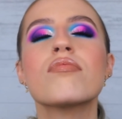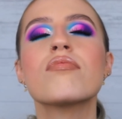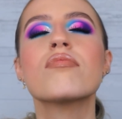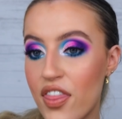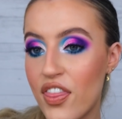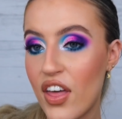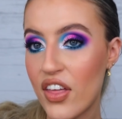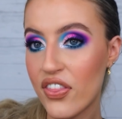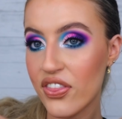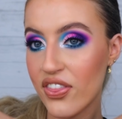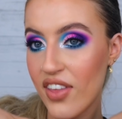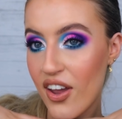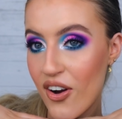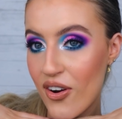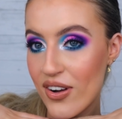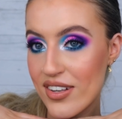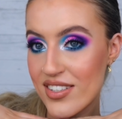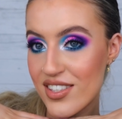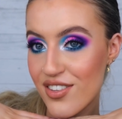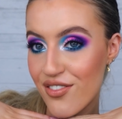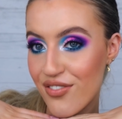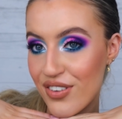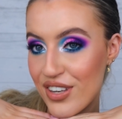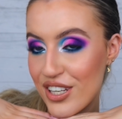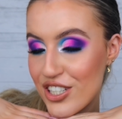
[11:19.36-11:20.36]
That there is
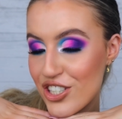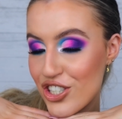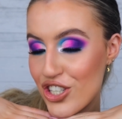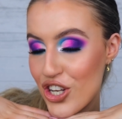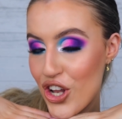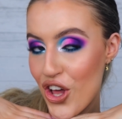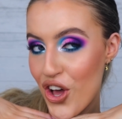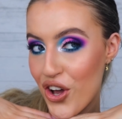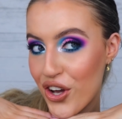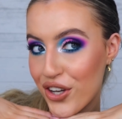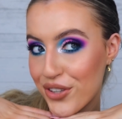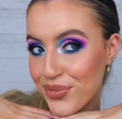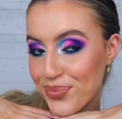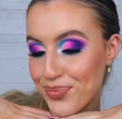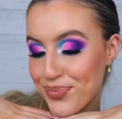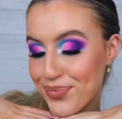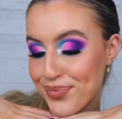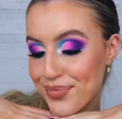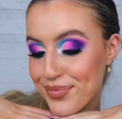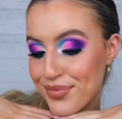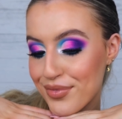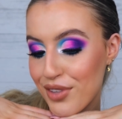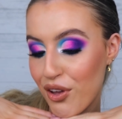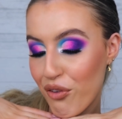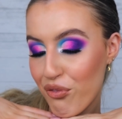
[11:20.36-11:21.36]
the finished look
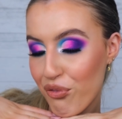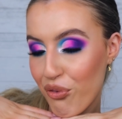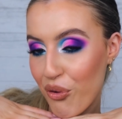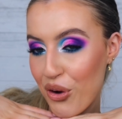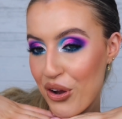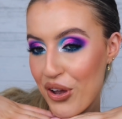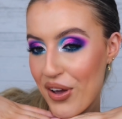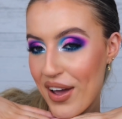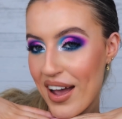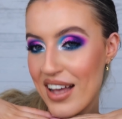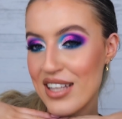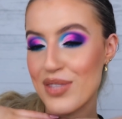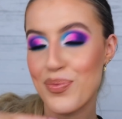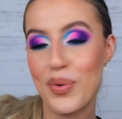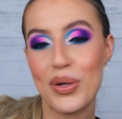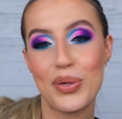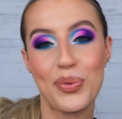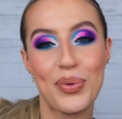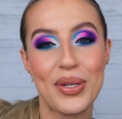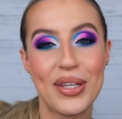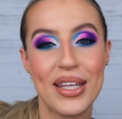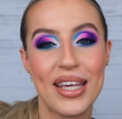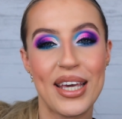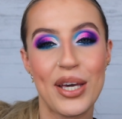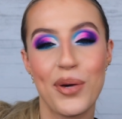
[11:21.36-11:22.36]
for you guys. What do
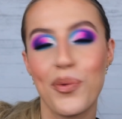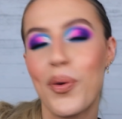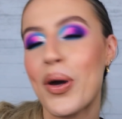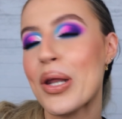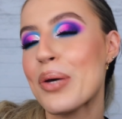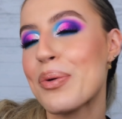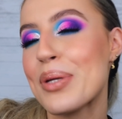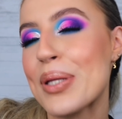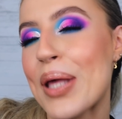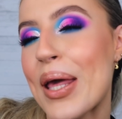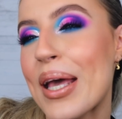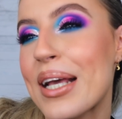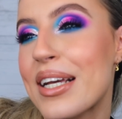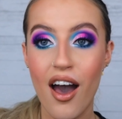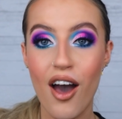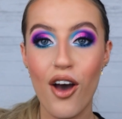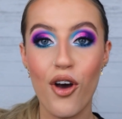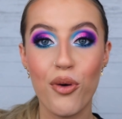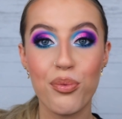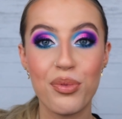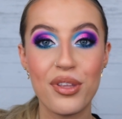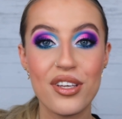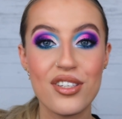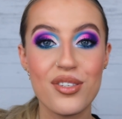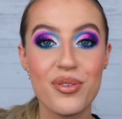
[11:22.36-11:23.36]
we think? What do we think? I
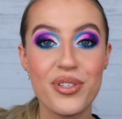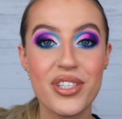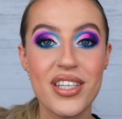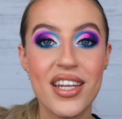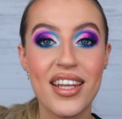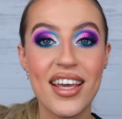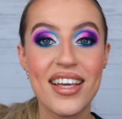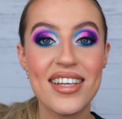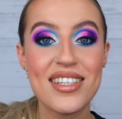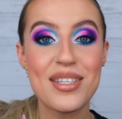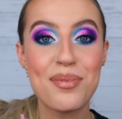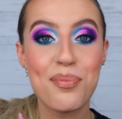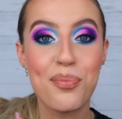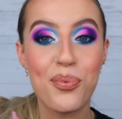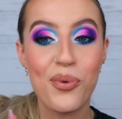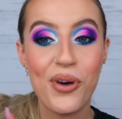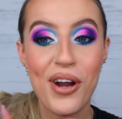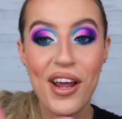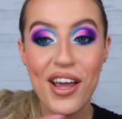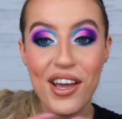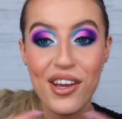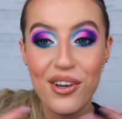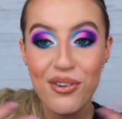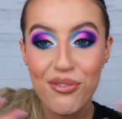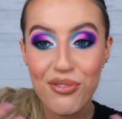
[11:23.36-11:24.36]
hope this was a nice
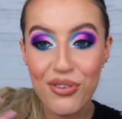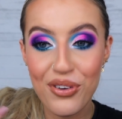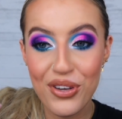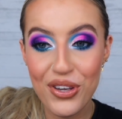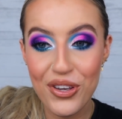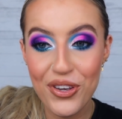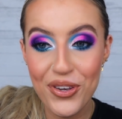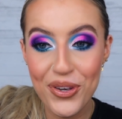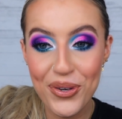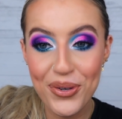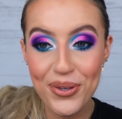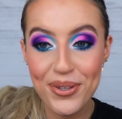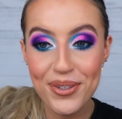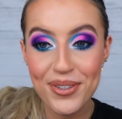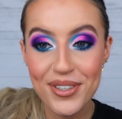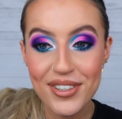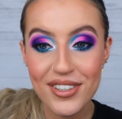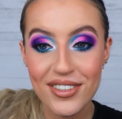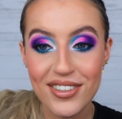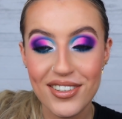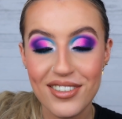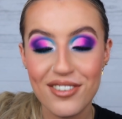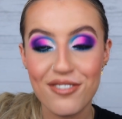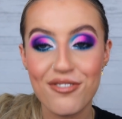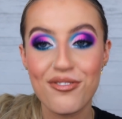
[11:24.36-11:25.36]
break for you
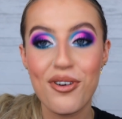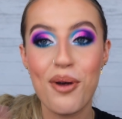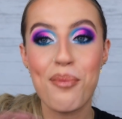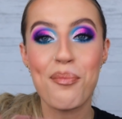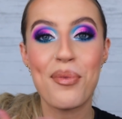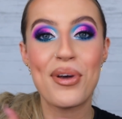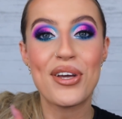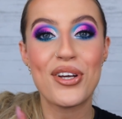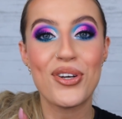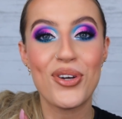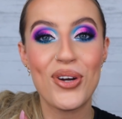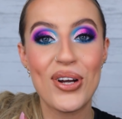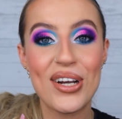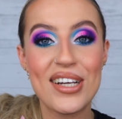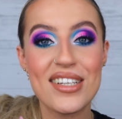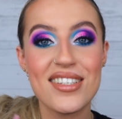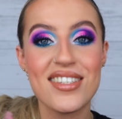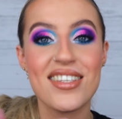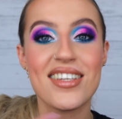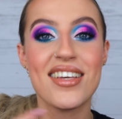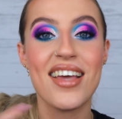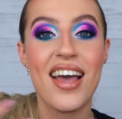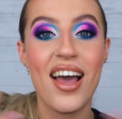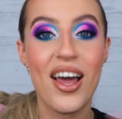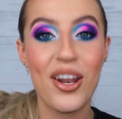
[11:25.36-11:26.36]
from my
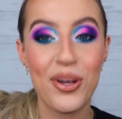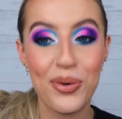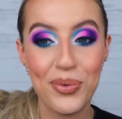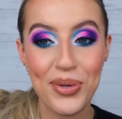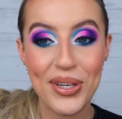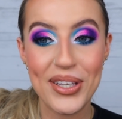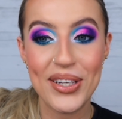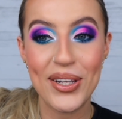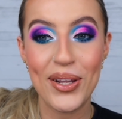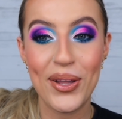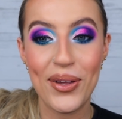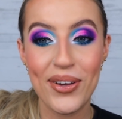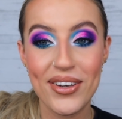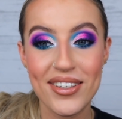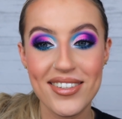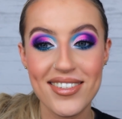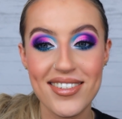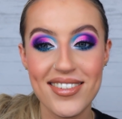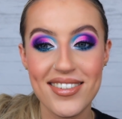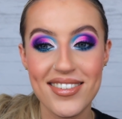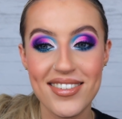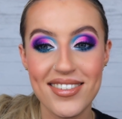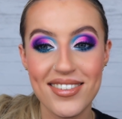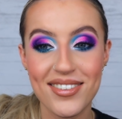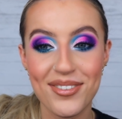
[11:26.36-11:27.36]
crazy Halloween
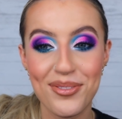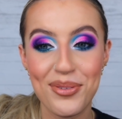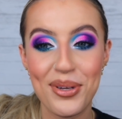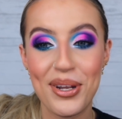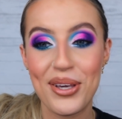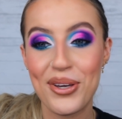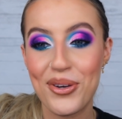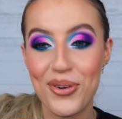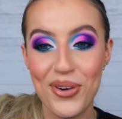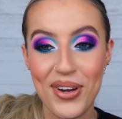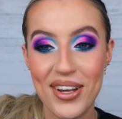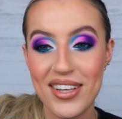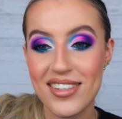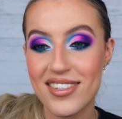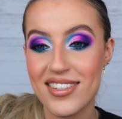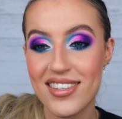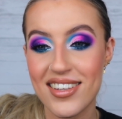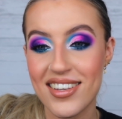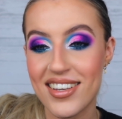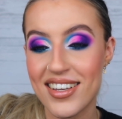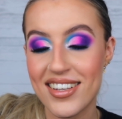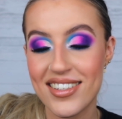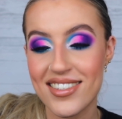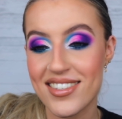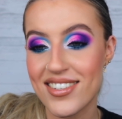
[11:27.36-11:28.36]
looks with a
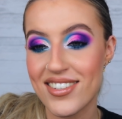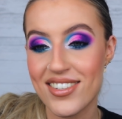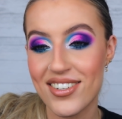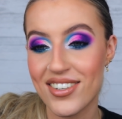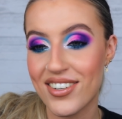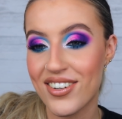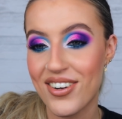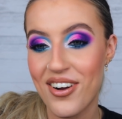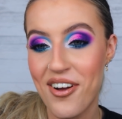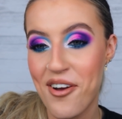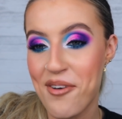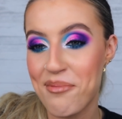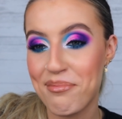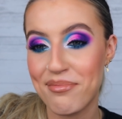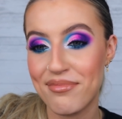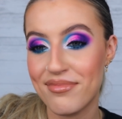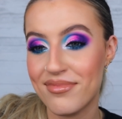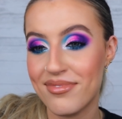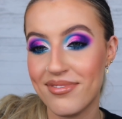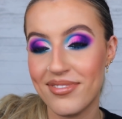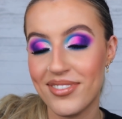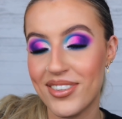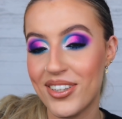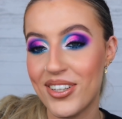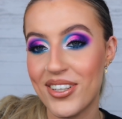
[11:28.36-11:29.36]
crazy Instagram
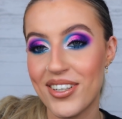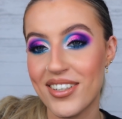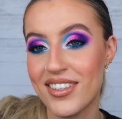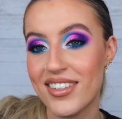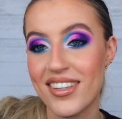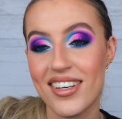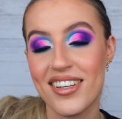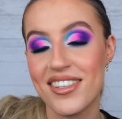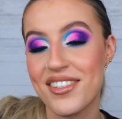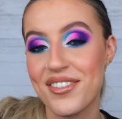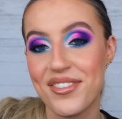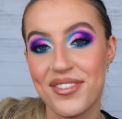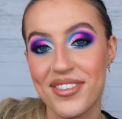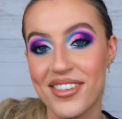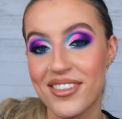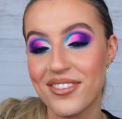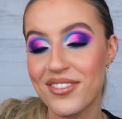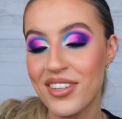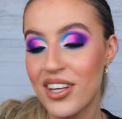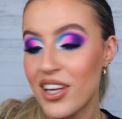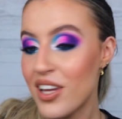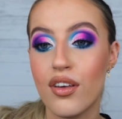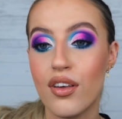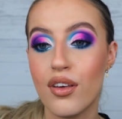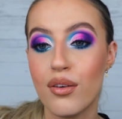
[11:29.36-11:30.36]
look. I don't know.
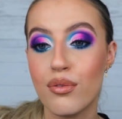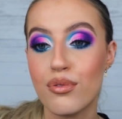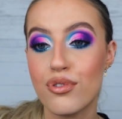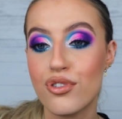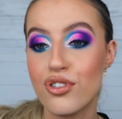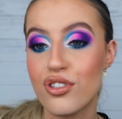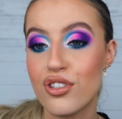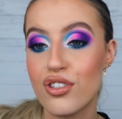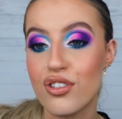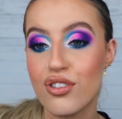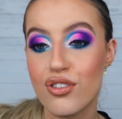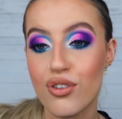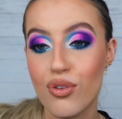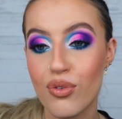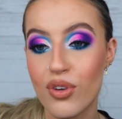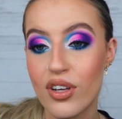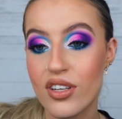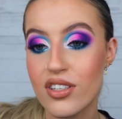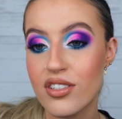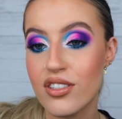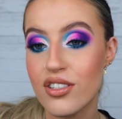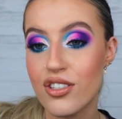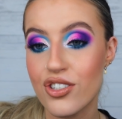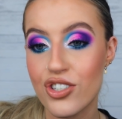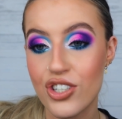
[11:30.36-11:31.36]
It was just so
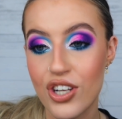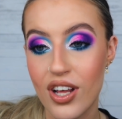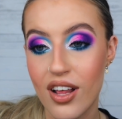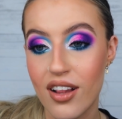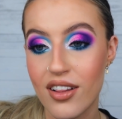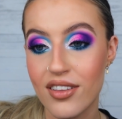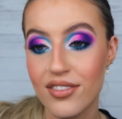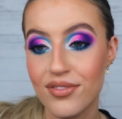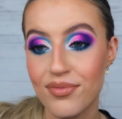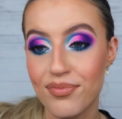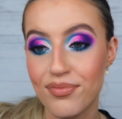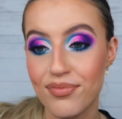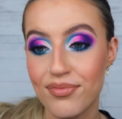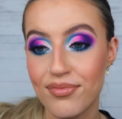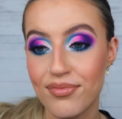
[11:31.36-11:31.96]
nice to chill